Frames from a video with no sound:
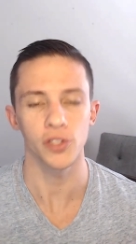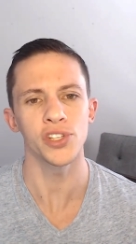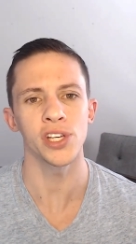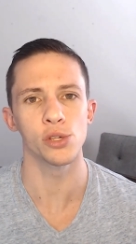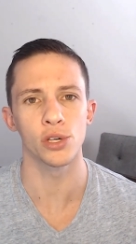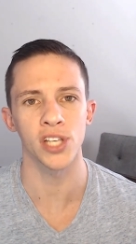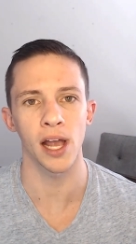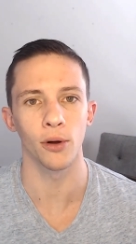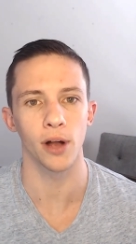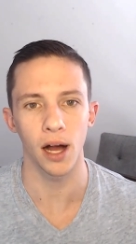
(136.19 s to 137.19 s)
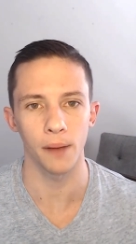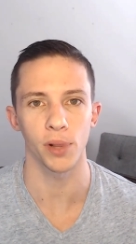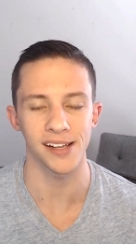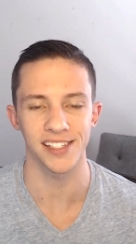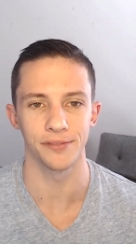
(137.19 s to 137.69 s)
You see just how
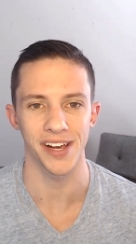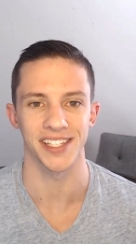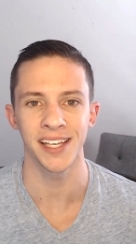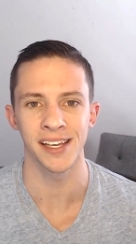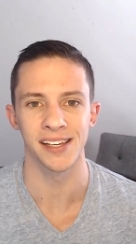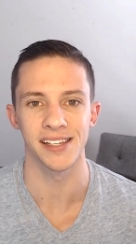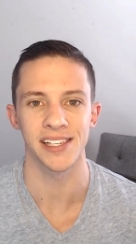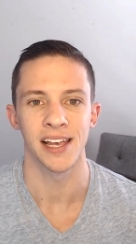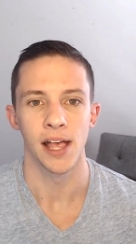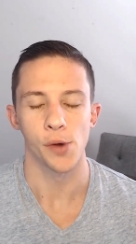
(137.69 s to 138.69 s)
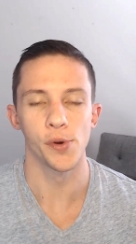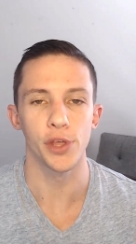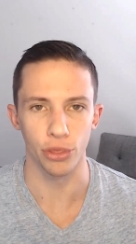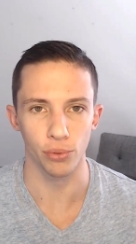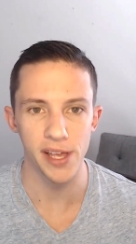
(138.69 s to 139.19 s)
complex investing is
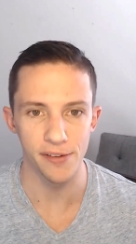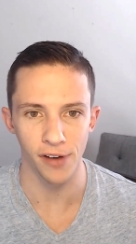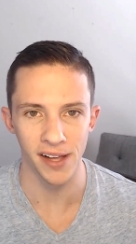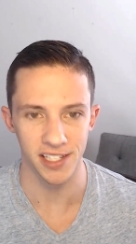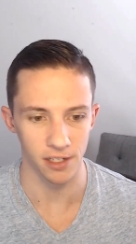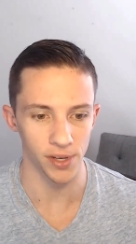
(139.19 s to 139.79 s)
with three funds here.